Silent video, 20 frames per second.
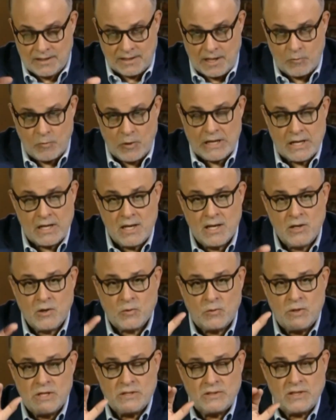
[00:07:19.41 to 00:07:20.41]
They want to
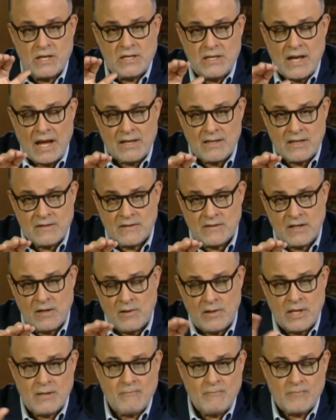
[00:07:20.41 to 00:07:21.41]
increase the debt
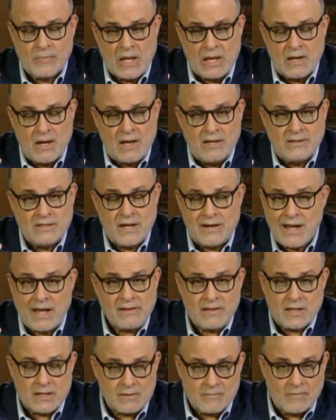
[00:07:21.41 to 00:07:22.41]
ceiling to
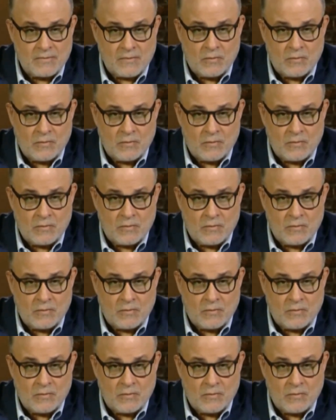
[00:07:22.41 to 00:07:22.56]
nothing,